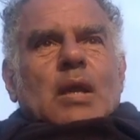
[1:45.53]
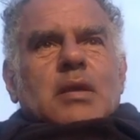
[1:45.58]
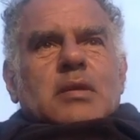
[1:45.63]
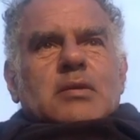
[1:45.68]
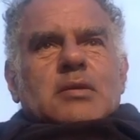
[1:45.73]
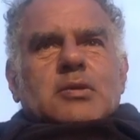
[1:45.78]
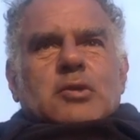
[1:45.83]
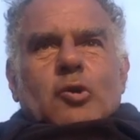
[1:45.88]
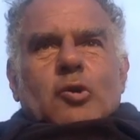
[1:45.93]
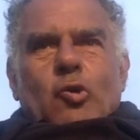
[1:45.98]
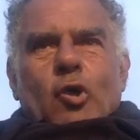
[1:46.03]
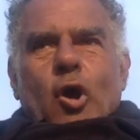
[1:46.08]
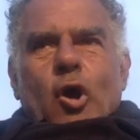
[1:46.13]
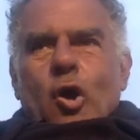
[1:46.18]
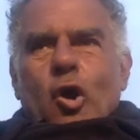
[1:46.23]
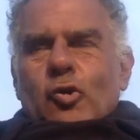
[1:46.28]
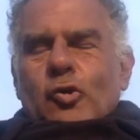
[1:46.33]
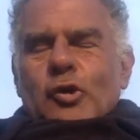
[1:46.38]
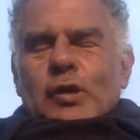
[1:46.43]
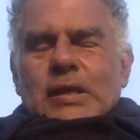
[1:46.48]
So
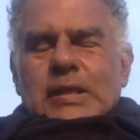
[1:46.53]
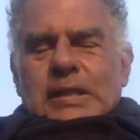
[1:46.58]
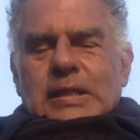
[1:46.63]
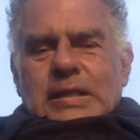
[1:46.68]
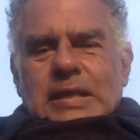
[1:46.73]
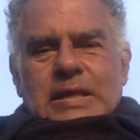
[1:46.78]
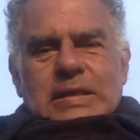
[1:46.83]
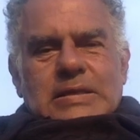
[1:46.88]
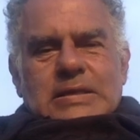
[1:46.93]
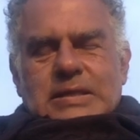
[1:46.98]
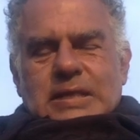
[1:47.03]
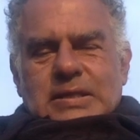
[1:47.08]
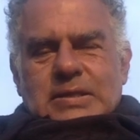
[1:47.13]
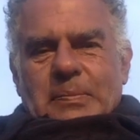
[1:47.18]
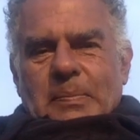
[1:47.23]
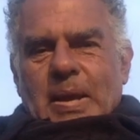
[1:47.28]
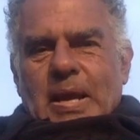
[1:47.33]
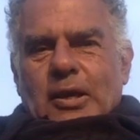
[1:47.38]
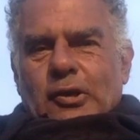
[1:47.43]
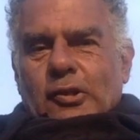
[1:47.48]
owning things
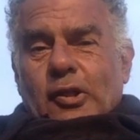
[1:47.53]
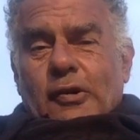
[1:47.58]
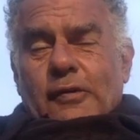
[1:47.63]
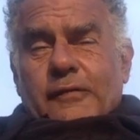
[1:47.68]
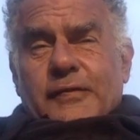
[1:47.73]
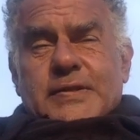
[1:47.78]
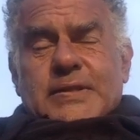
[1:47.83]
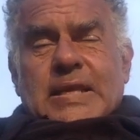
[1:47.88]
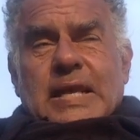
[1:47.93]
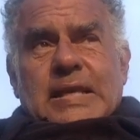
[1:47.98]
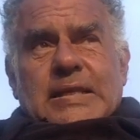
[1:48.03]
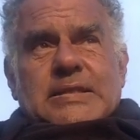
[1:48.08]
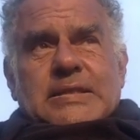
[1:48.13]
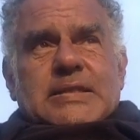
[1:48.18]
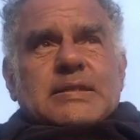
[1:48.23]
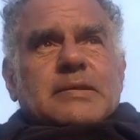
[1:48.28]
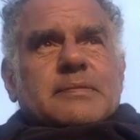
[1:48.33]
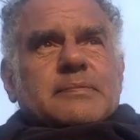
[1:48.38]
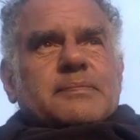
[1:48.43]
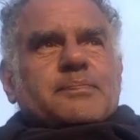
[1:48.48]
doesn't make a lot of sense.